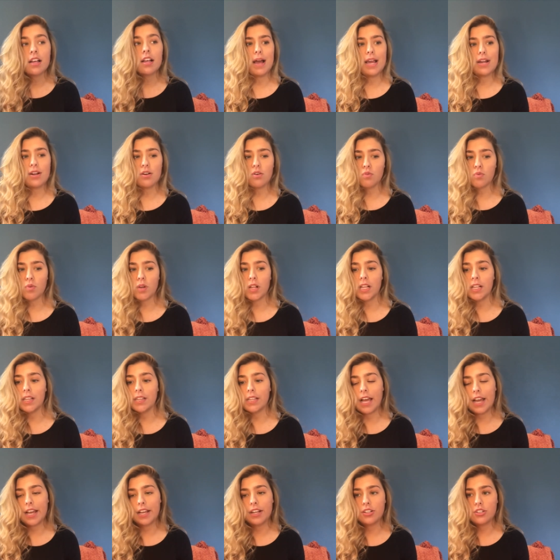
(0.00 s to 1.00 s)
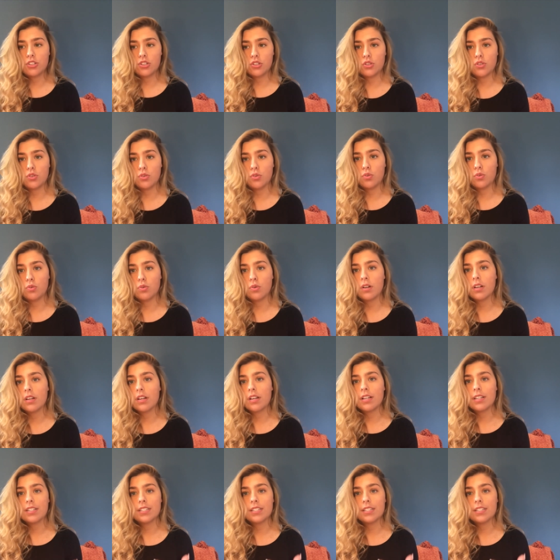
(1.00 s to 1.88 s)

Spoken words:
I don't really like to